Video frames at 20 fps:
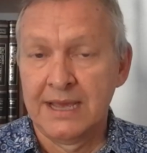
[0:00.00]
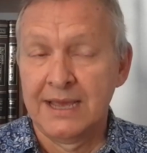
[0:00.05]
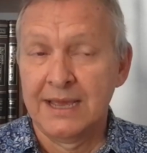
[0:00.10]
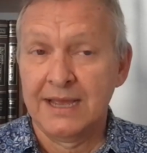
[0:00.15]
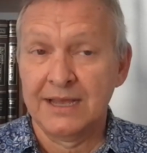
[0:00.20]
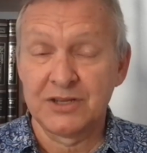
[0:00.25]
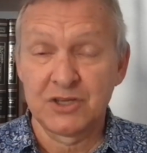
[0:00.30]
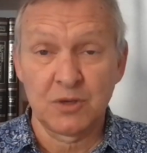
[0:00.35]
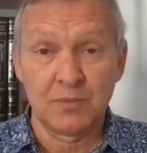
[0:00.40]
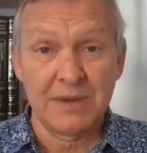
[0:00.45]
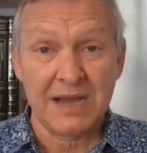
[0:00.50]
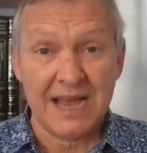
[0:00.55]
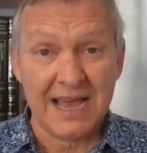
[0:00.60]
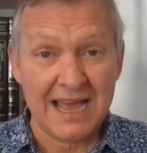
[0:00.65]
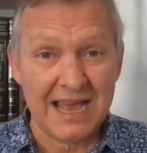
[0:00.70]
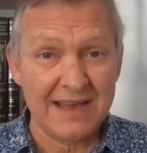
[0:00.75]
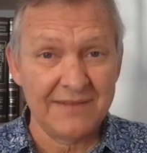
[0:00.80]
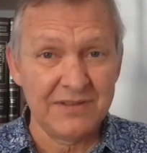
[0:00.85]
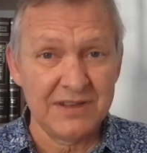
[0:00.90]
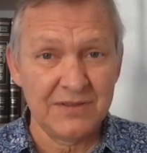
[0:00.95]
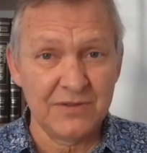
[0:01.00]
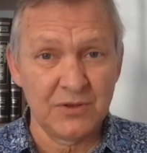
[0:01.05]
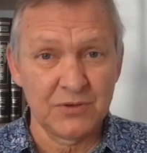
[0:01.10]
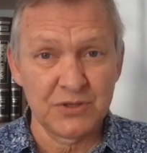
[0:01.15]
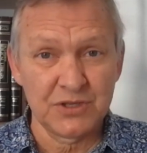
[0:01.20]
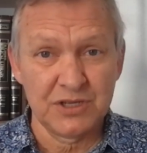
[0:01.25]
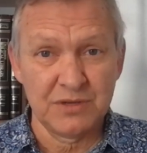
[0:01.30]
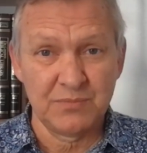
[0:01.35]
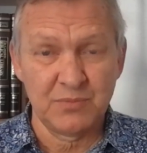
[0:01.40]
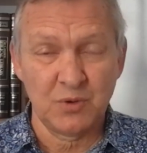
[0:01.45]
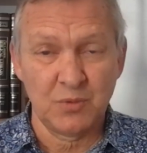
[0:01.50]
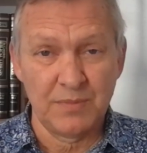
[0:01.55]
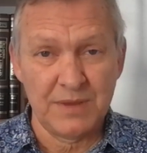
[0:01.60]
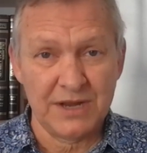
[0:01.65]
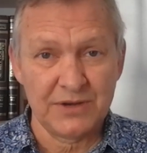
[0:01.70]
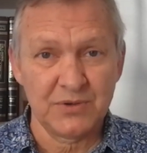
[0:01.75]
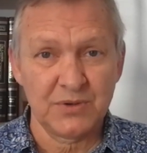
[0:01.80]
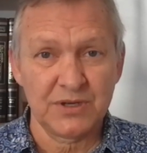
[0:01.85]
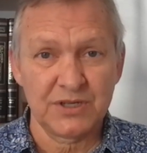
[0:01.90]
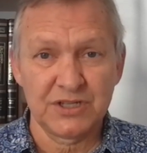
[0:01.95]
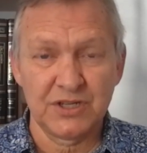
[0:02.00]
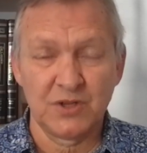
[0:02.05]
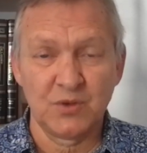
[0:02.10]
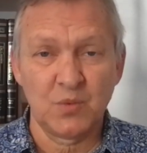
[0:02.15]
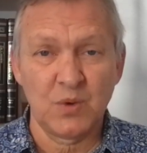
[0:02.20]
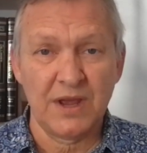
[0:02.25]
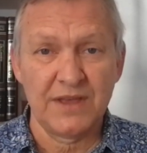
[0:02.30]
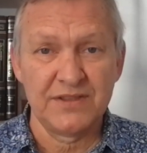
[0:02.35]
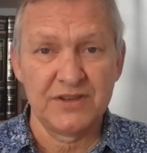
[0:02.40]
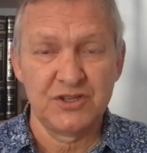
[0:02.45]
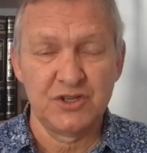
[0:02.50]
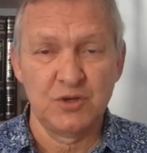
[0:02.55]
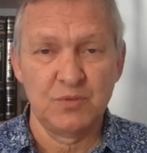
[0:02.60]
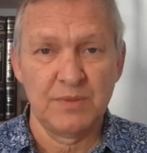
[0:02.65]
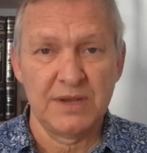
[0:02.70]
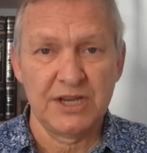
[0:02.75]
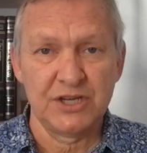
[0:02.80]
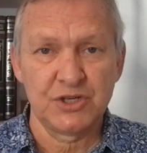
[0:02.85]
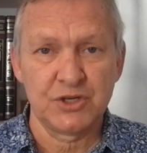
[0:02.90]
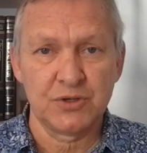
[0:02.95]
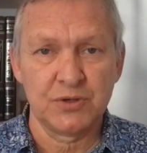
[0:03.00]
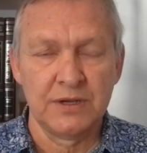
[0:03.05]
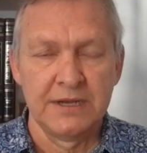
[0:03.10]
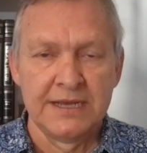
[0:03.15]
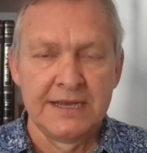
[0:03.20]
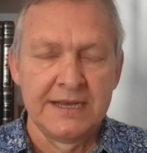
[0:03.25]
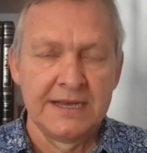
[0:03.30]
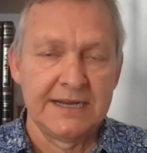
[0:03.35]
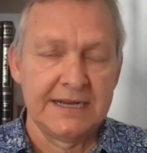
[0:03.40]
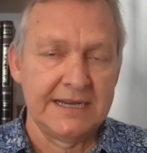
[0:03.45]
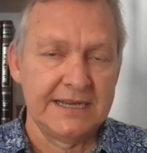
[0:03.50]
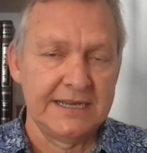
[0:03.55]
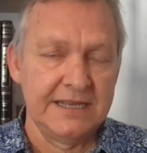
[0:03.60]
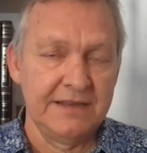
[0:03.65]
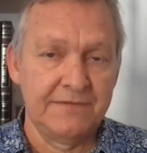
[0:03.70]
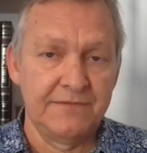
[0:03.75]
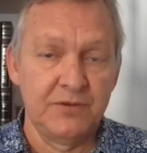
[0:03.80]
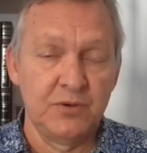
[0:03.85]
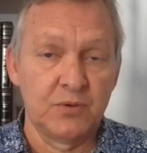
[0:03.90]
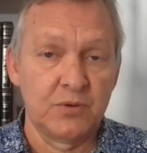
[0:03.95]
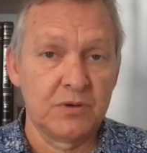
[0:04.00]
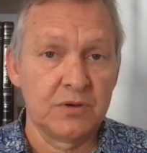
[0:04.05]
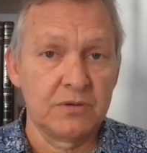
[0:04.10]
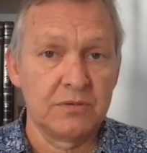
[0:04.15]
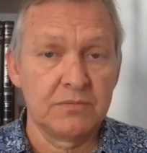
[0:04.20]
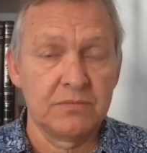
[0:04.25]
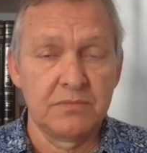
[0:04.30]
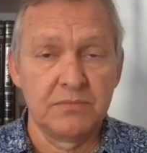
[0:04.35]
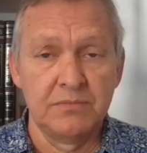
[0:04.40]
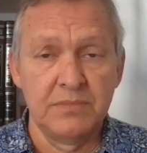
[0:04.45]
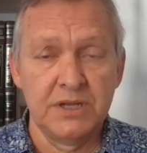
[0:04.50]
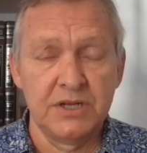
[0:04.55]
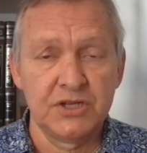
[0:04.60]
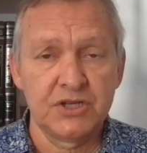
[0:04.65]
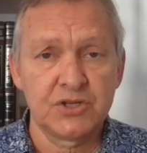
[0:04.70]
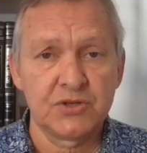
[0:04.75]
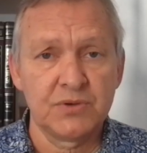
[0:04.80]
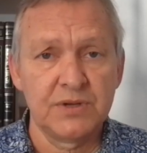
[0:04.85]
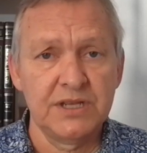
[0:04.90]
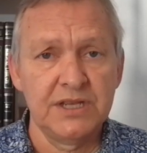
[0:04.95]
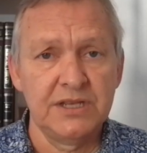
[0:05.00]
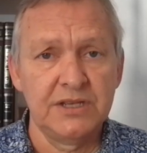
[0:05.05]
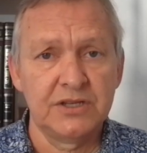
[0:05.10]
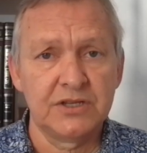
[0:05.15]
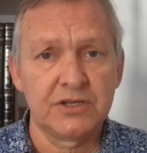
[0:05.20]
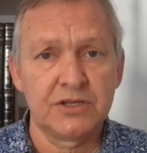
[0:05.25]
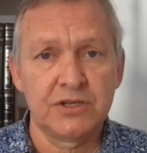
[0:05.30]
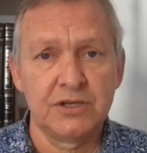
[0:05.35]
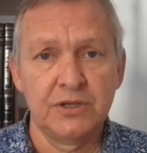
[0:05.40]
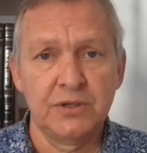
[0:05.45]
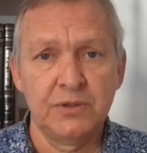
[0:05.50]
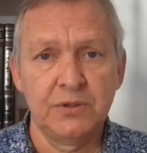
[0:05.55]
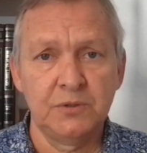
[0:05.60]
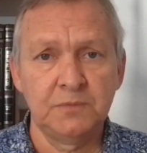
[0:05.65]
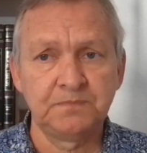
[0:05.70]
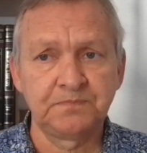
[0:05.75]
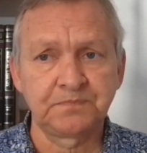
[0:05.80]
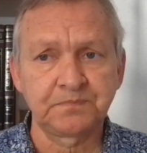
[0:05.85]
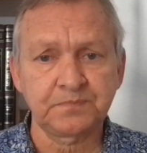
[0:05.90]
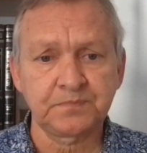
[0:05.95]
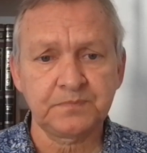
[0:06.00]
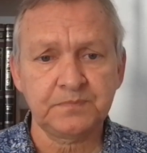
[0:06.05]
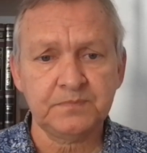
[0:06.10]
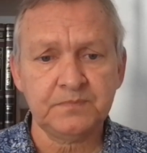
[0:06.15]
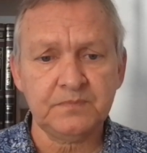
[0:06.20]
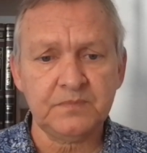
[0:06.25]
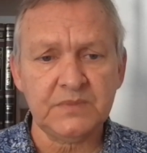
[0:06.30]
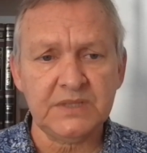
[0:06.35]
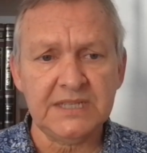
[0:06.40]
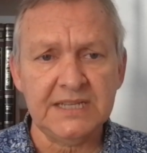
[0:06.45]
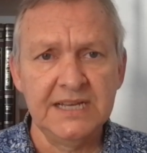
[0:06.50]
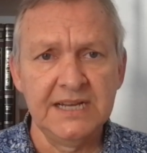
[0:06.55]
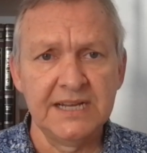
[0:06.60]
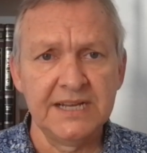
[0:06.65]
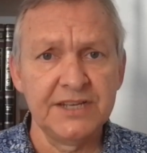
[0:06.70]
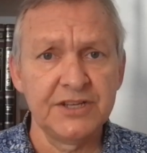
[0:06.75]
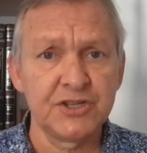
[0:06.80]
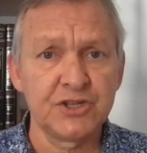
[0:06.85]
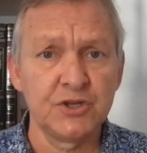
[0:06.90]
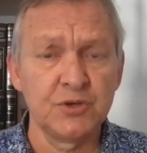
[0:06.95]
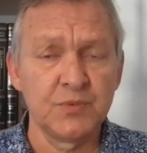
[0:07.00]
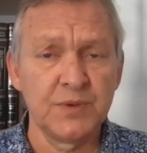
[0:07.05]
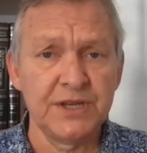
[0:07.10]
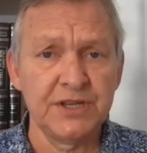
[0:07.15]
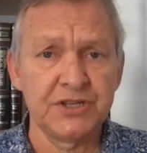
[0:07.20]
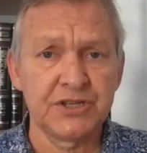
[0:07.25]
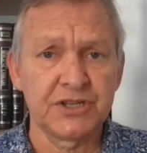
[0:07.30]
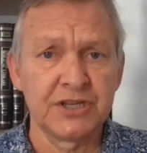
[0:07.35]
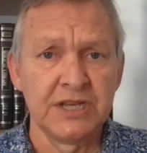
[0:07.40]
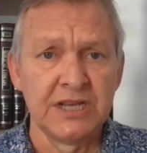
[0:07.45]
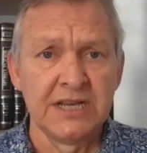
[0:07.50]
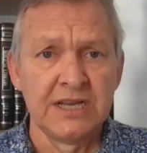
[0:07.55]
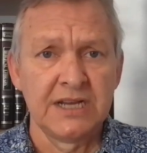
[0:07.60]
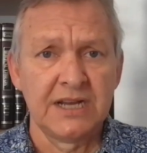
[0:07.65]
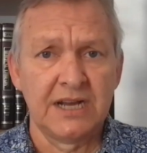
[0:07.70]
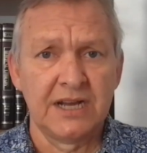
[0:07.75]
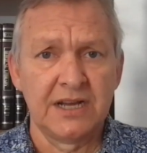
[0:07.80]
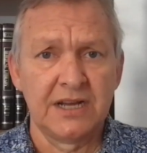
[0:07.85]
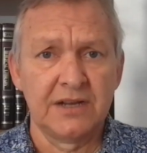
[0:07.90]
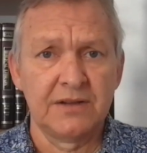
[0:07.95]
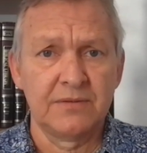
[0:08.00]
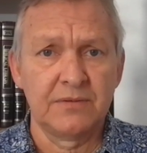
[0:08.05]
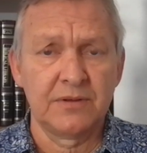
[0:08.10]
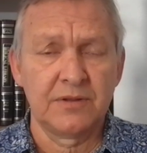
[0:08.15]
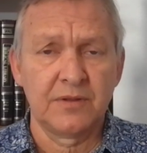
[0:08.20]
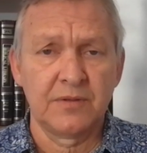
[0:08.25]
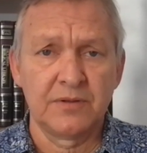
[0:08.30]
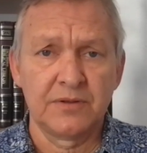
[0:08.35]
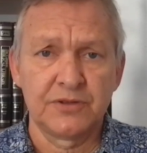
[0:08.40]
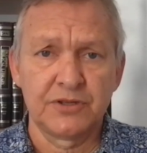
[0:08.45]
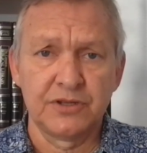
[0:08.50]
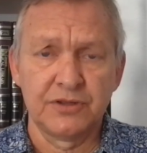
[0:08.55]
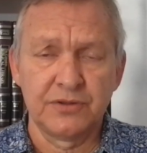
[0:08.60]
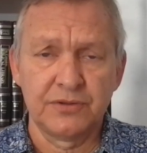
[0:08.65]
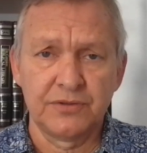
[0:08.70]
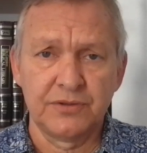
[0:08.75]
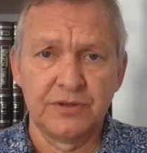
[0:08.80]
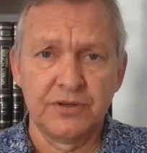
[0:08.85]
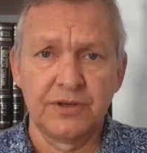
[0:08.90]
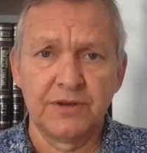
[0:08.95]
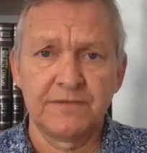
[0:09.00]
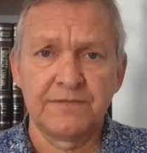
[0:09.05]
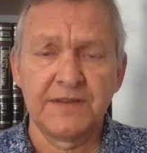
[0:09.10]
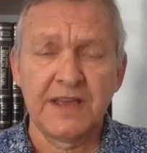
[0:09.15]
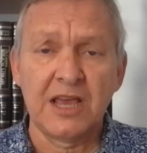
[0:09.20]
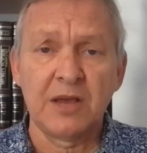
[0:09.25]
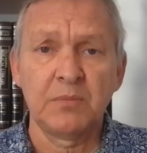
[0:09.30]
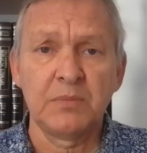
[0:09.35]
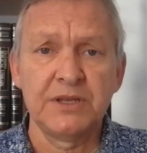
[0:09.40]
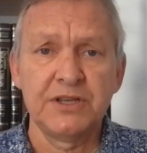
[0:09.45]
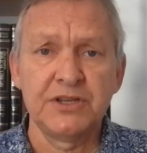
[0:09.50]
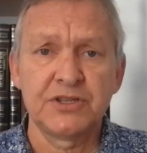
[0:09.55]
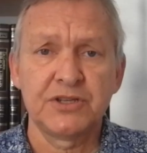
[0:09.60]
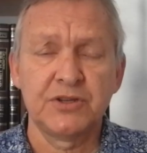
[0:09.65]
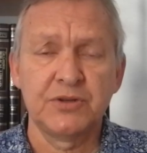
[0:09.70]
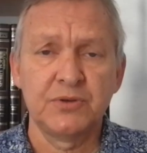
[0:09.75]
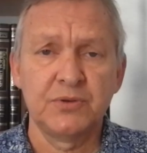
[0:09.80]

And so by having those simple metrics in the way that you measure, if your ministry is to reach the families